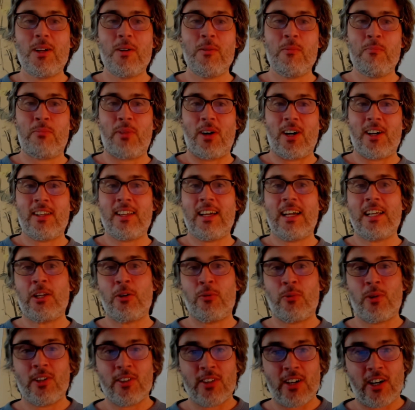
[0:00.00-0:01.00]
But
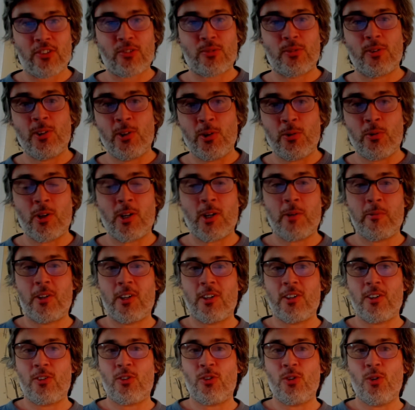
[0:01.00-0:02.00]
anyway, that's really what I'm
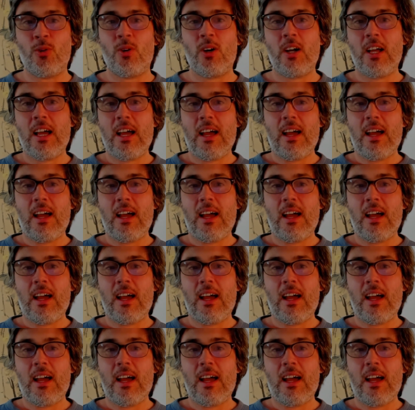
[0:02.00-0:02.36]
going to do.